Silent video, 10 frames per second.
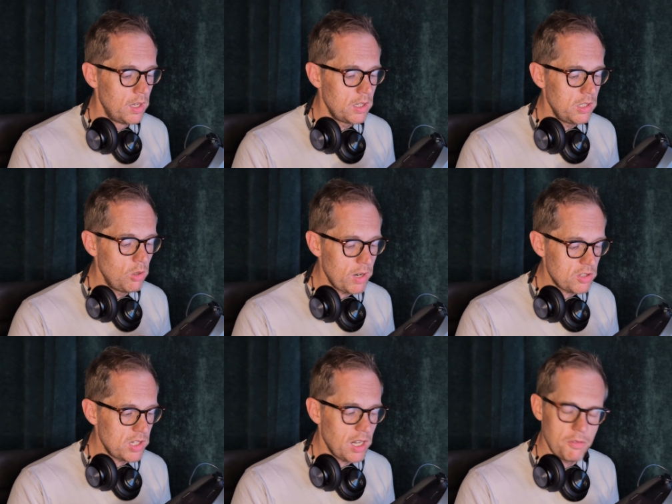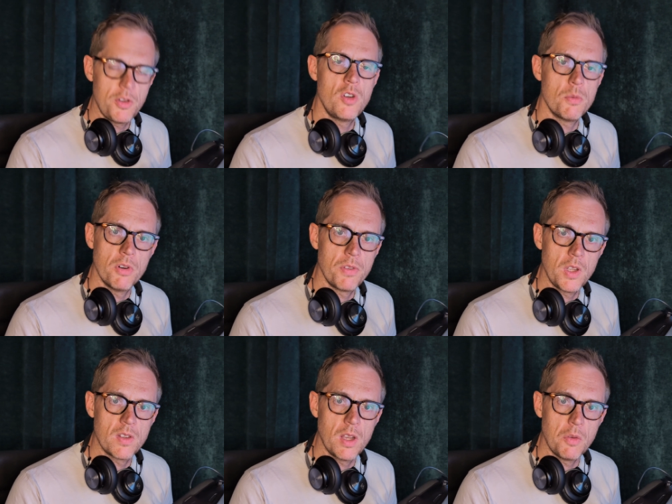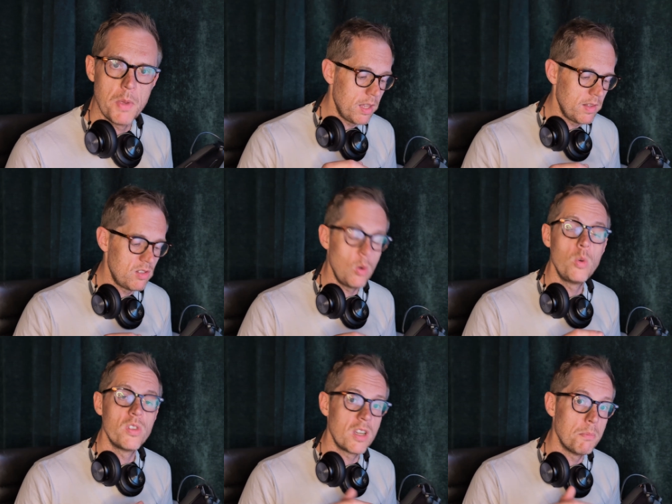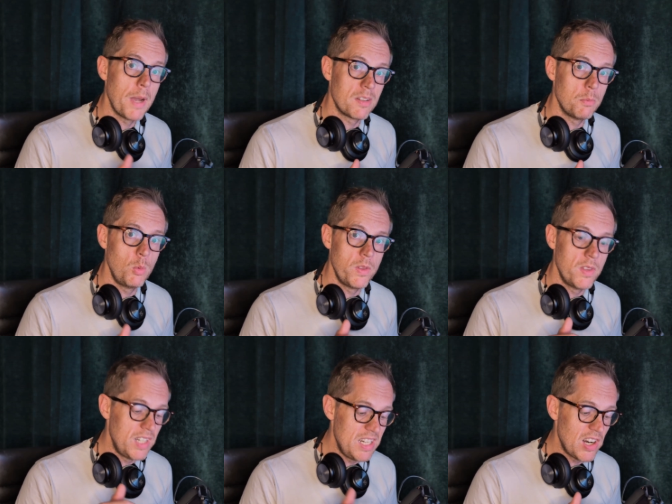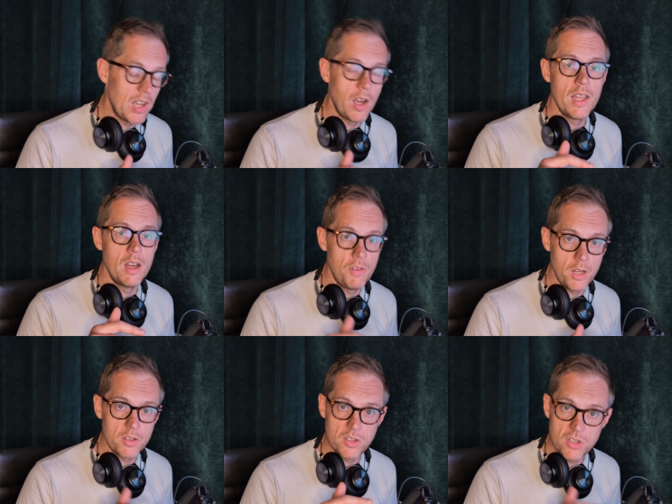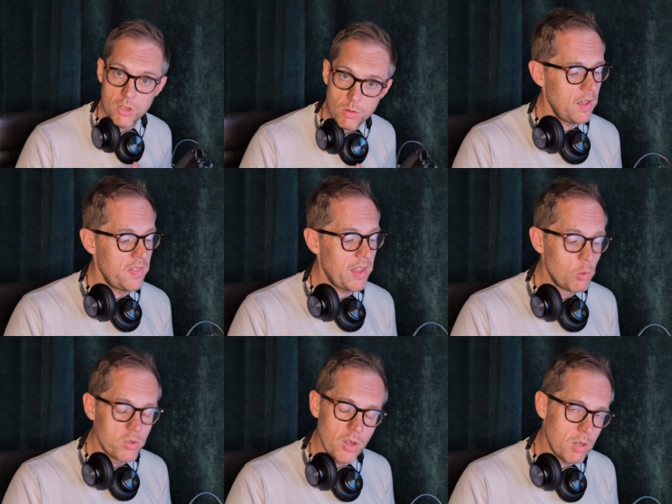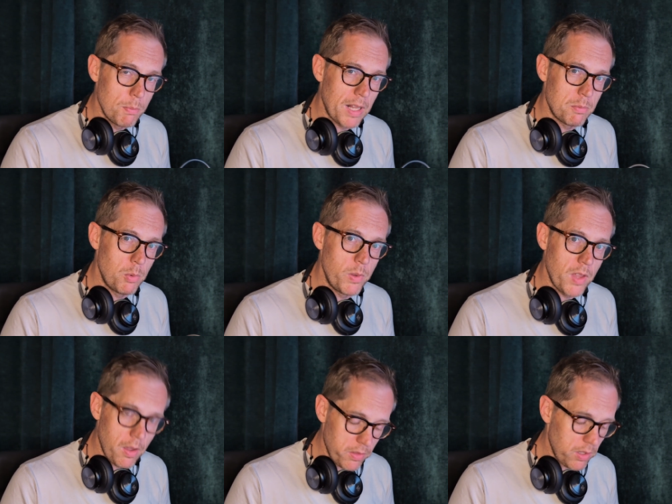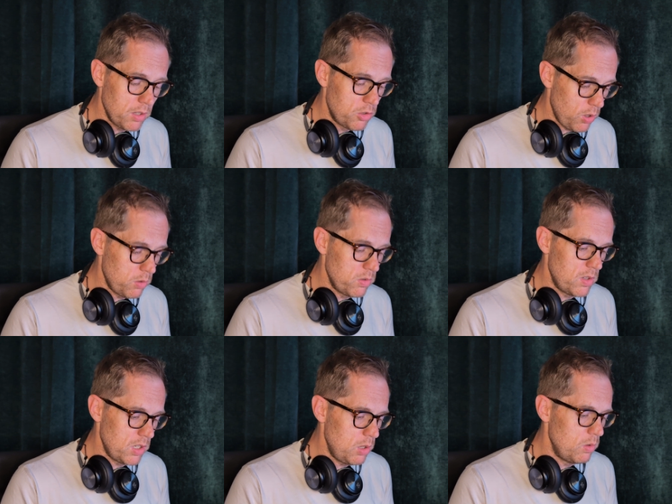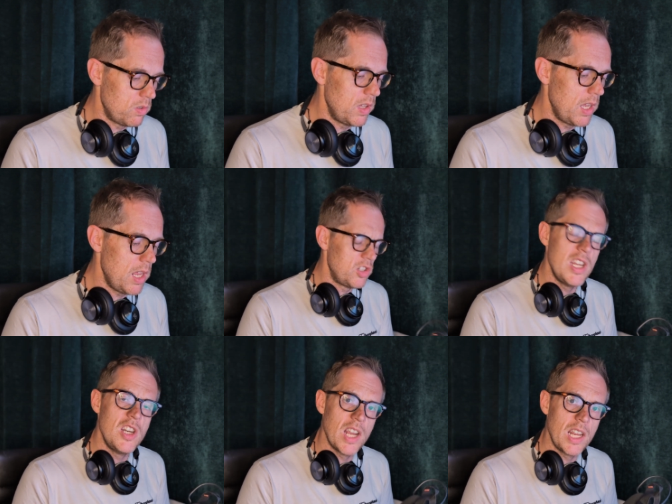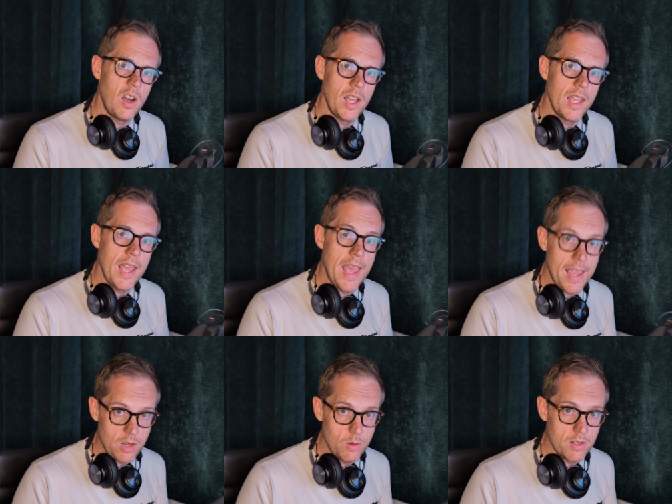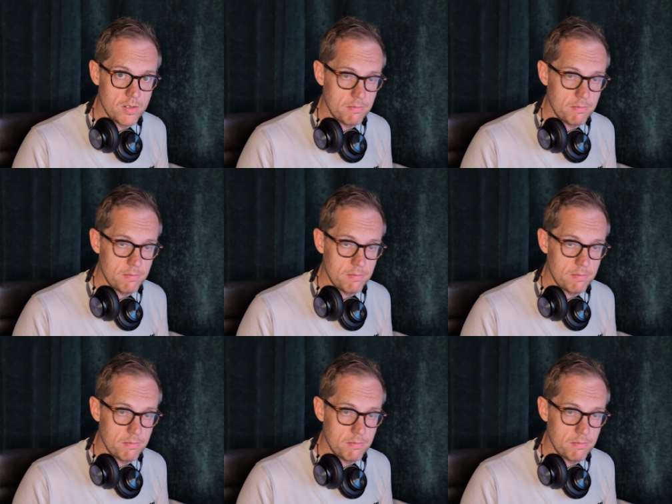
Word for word: you're actually kind of future-proofing yourself a bit. These are also compatible with the DJI Avata 2, and they're also compatible with other drones that use the DJI Air unit.